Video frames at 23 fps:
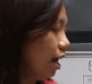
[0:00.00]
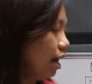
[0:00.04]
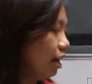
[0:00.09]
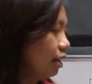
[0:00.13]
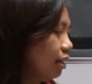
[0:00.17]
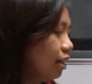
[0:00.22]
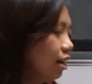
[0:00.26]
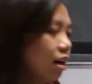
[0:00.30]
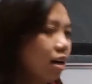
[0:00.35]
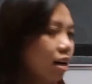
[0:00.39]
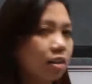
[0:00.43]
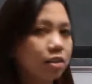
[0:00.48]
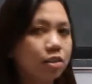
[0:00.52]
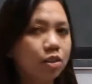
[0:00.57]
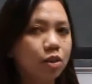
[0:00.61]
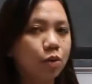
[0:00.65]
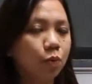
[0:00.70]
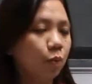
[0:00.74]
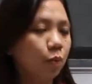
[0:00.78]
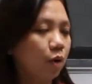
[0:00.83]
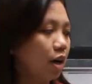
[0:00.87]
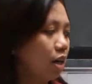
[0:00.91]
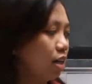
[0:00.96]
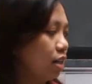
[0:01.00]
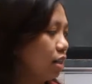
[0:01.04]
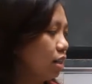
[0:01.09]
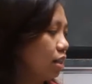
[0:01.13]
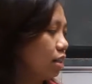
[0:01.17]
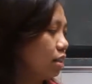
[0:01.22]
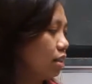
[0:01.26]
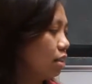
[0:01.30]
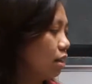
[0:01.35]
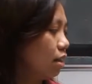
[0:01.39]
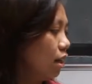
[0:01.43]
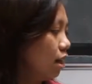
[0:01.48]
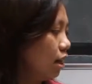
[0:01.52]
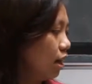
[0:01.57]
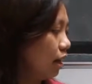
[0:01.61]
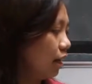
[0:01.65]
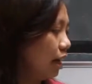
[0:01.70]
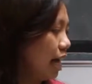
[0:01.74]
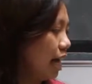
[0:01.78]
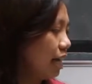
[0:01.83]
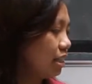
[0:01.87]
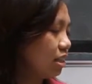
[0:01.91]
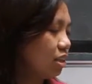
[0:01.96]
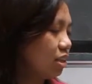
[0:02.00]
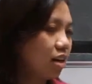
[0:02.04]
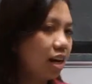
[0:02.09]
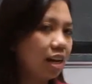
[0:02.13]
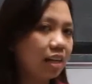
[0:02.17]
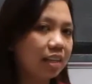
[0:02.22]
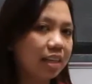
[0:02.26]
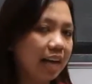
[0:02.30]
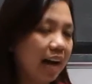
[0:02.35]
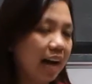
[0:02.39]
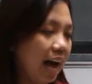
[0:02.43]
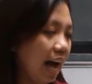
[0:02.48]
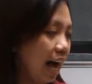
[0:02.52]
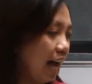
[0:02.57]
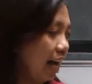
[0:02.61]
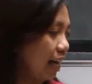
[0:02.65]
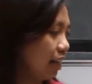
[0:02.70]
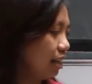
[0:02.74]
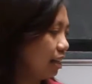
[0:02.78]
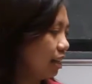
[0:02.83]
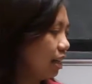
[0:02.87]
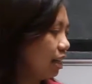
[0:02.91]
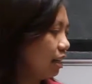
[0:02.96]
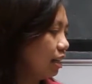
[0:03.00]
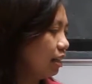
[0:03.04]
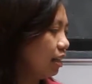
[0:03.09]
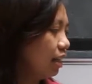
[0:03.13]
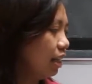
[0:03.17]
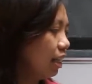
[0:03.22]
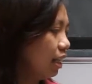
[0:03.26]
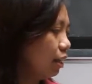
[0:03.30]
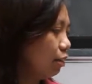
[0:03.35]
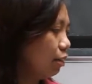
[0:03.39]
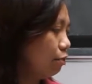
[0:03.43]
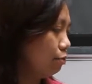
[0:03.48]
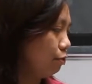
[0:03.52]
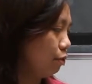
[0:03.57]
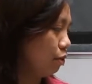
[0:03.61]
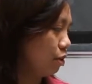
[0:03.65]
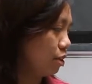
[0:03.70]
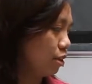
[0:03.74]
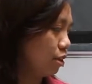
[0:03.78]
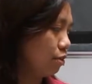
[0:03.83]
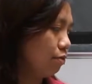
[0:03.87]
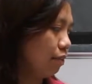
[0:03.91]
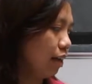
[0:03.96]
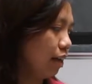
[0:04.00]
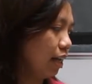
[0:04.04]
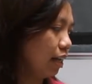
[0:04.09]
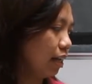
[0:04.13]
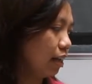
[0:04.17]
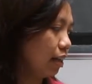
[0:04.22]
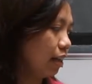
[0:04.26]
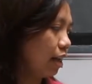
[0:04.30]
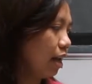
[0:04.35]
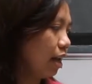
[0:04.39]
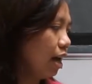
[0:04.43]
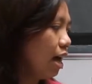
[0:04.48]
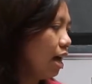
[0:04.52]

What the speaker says: and the other one is glyceraldehyde 3-phosphate.